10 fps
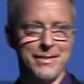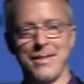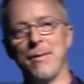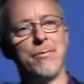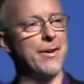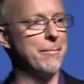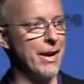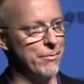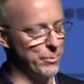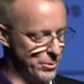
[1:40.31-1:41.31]
Come find me
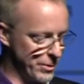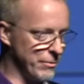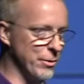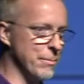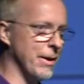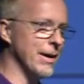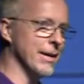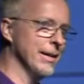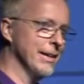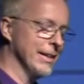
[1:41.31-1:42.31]
afterwards. We'll have a group
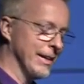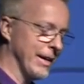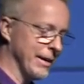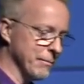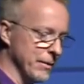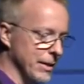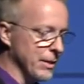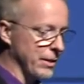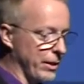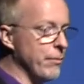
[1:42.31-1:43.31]
hug.
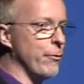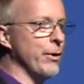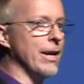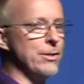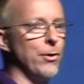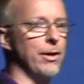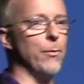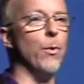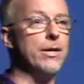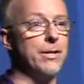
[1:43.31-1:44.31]
Cleveland Freenet totally
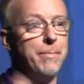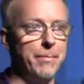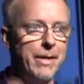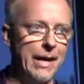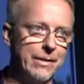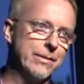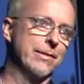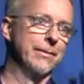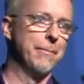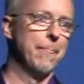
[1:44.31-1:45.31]
was a BBS.
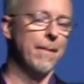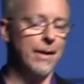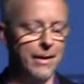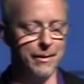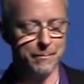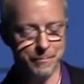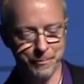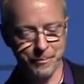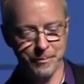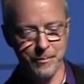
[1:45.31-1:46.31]

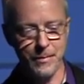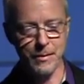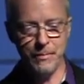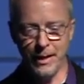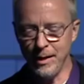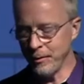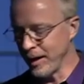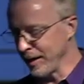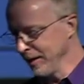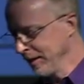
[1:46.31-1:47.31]
But
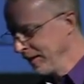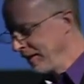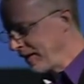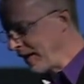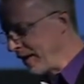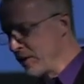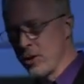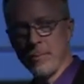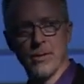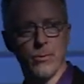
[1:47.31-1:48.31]
anyway, he
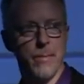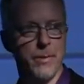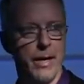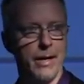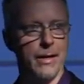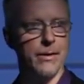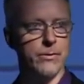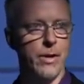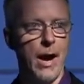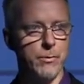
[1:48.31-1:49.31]
showed me this web thing.
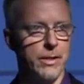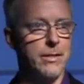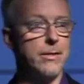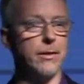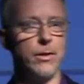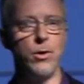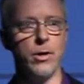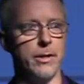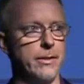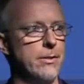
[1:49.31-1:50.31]
I was instantly
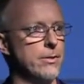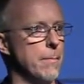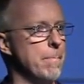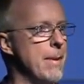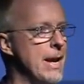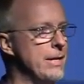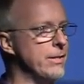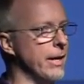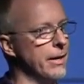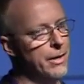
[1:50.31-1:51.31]
hooked. Like, this is
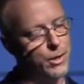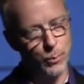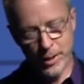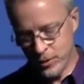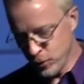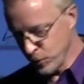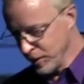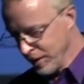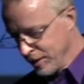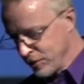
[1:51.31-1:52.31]
amazing. We could do
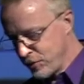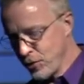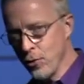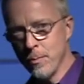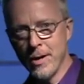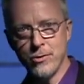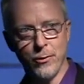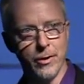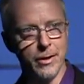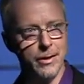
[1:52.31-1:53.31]
so much
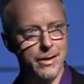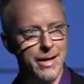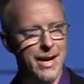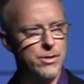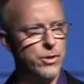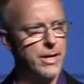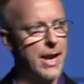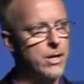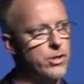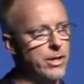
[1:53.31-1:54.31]
for
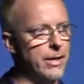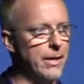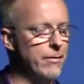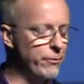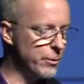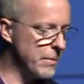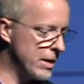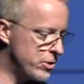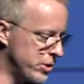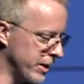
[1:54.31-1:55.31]
education and
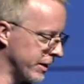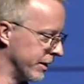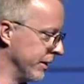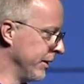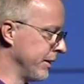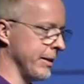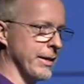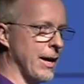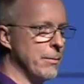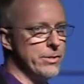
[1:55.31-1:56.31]
information. Like,
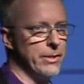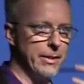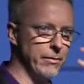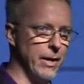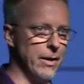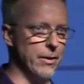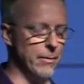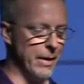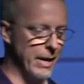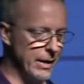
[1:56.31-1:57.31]
commerce didn't even enter into
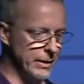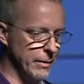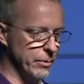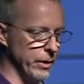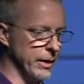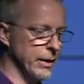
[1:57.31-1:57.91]
my head at that point.